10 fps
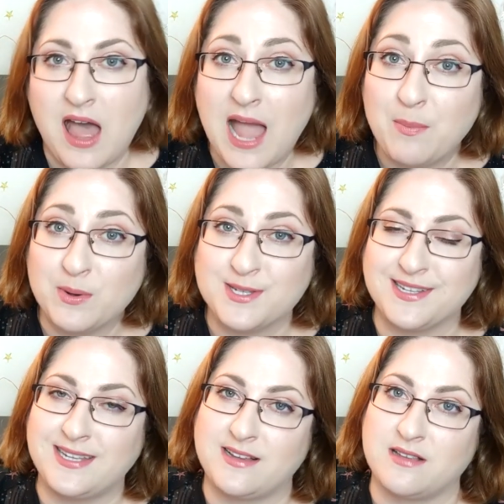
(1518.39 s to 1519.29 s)
I
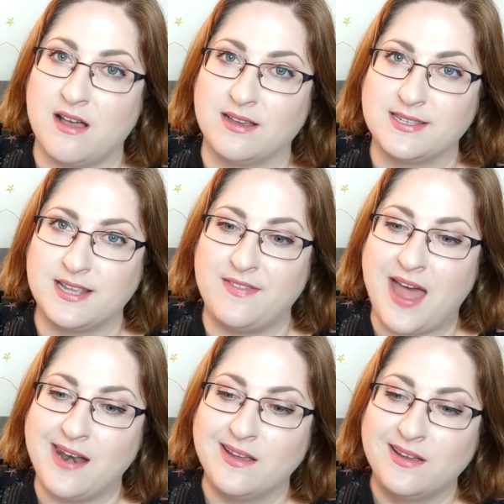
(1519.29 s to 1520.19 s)
personally take solace in
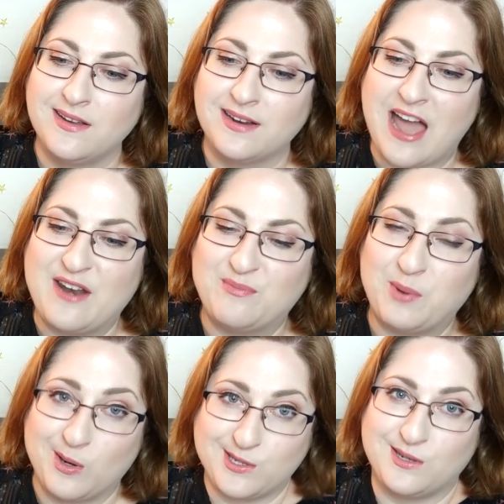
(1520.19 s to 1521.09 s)
that kind of
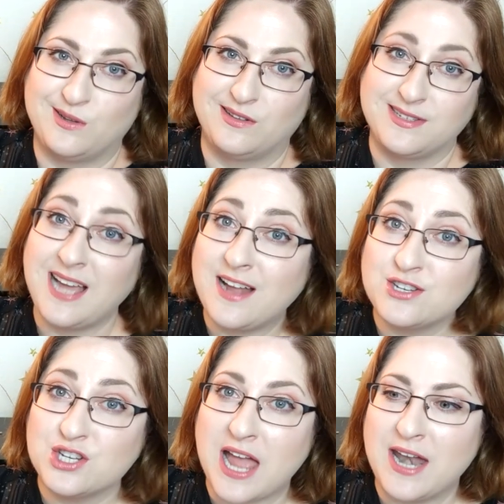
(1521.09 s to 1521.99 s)
personal
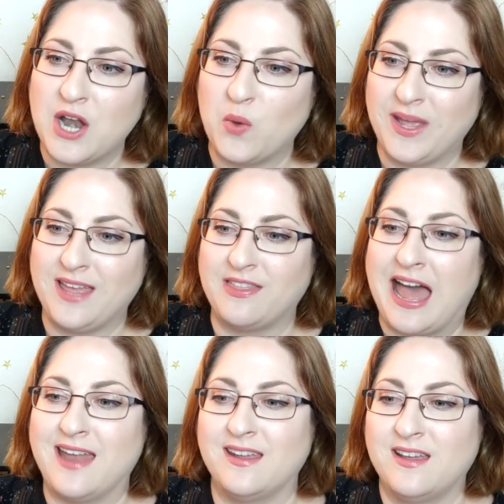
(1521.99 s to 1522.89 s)
touch and knowing
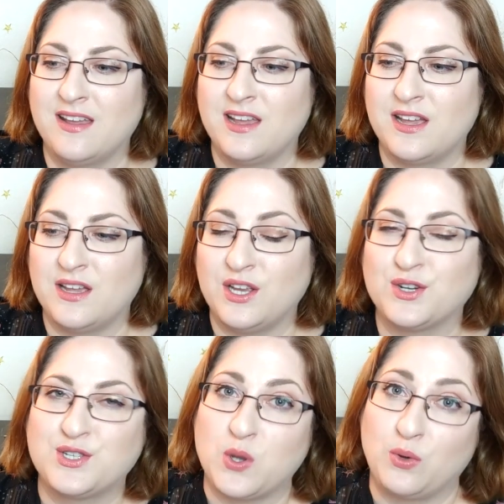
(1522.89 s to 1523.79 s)
that
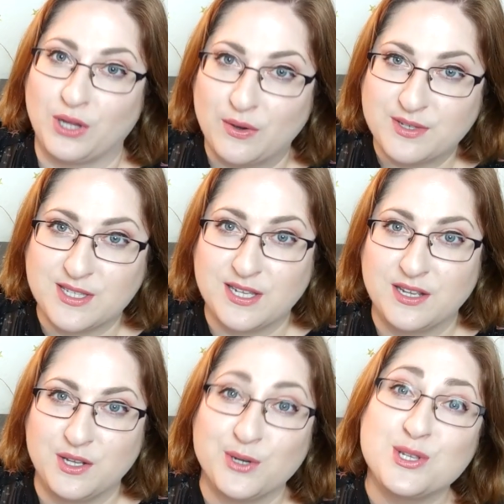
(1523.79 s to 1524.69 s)
you're so close.
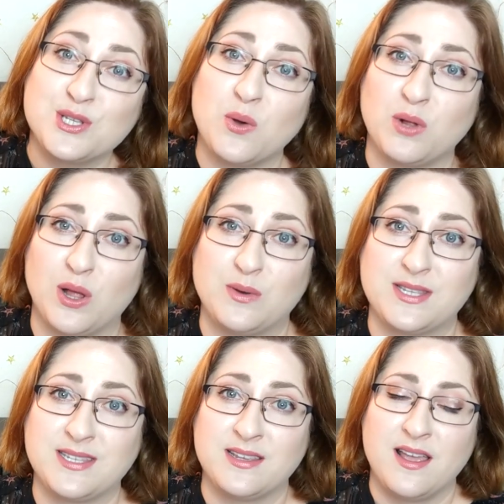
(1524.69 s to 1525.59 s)
You're so
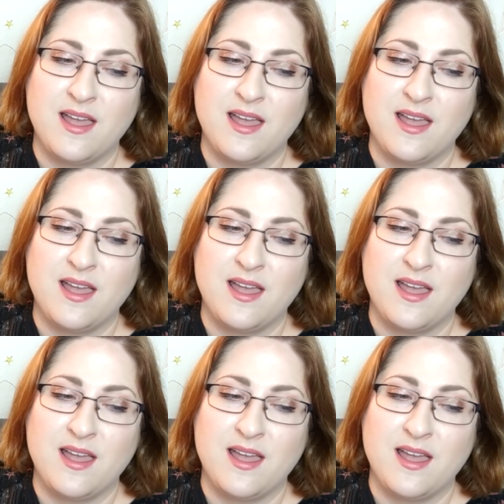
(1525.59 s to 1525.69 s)
close.